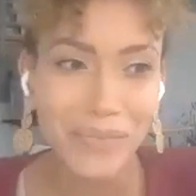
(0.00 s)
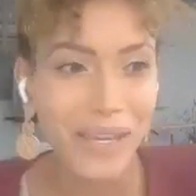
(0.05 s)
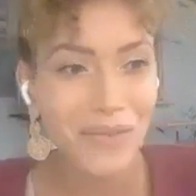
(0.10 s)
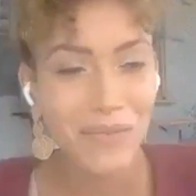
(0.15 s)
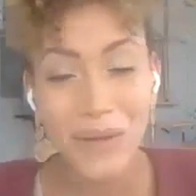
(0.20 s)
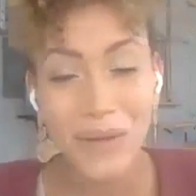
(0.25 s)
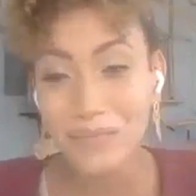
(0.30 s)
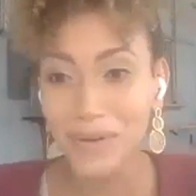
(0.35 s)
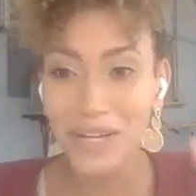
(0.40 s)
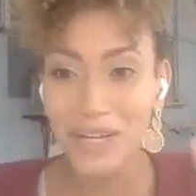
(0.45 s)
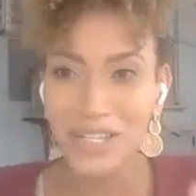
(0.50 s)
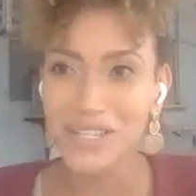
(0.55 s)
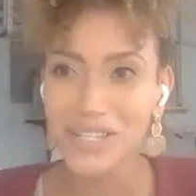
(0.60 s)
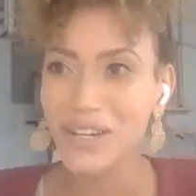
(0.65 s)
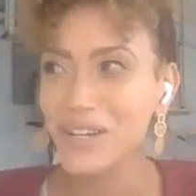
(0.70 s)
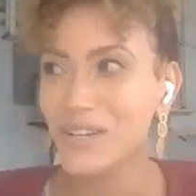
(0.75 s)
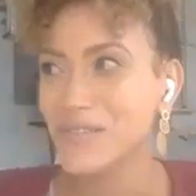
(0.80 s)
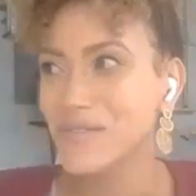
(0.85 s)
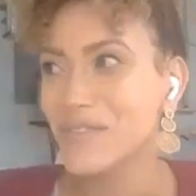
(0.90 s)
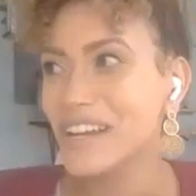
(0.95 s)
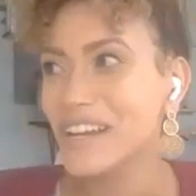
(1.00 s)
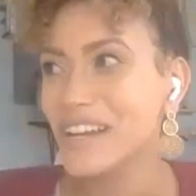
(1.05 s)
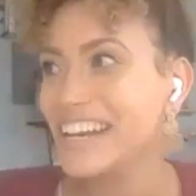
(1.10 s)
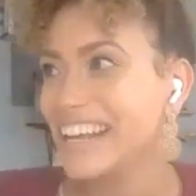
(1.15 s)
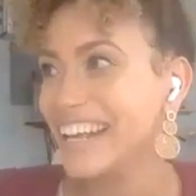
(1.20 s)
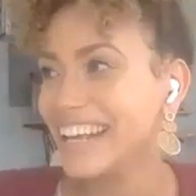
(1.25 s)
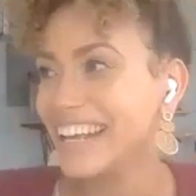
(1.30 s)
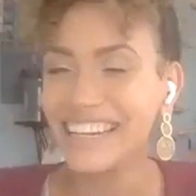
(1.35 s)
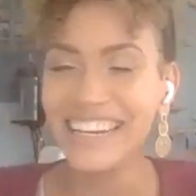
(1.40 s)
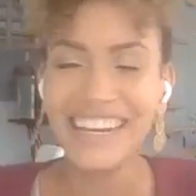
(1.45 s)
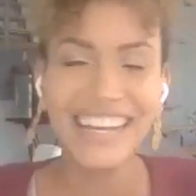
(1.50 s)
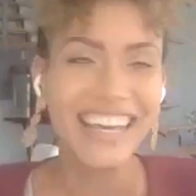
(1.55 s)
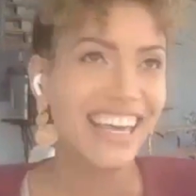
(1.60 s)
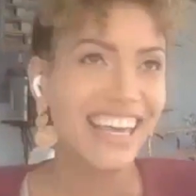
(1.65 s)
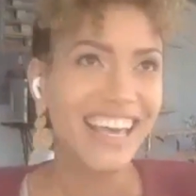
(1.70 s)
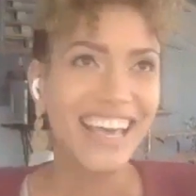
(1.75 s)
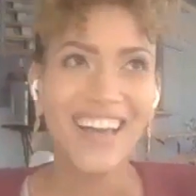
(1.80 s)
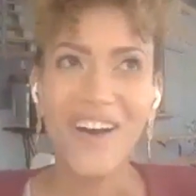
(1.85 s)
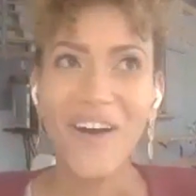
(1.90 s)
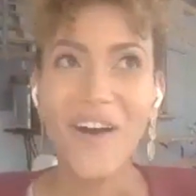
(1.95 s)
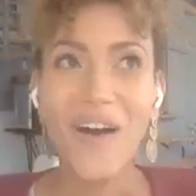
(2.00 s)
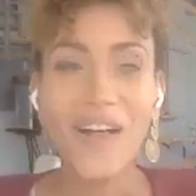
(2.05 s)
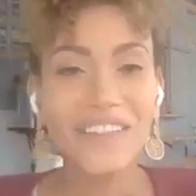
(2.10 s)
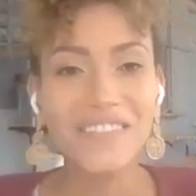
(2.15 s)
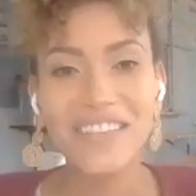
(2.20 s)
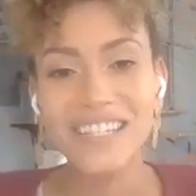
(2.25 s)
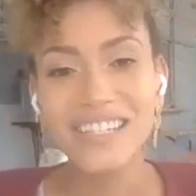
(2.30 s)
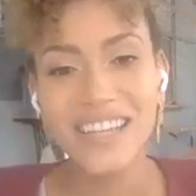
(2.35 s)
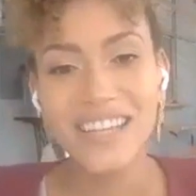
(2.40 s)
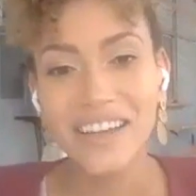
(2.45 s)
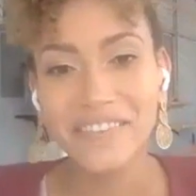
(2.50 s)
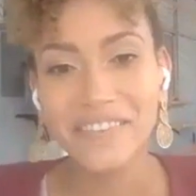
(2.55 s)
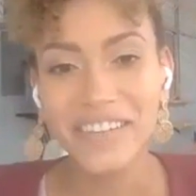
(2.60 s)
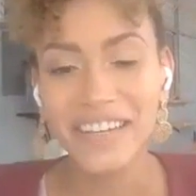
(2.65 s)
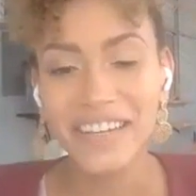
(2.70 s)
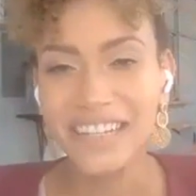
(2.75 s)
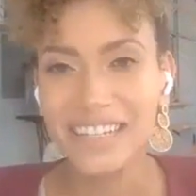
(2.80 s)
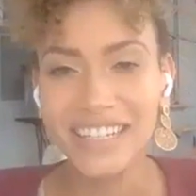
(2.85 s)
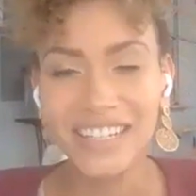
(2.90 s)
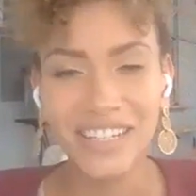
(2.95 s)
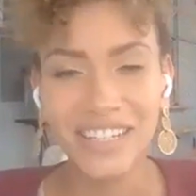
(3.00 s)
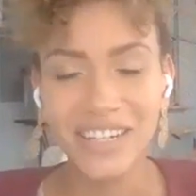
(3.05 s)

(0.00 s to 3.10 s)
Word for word: Uh-huh. what books are you reading and all of this right, stuff and right.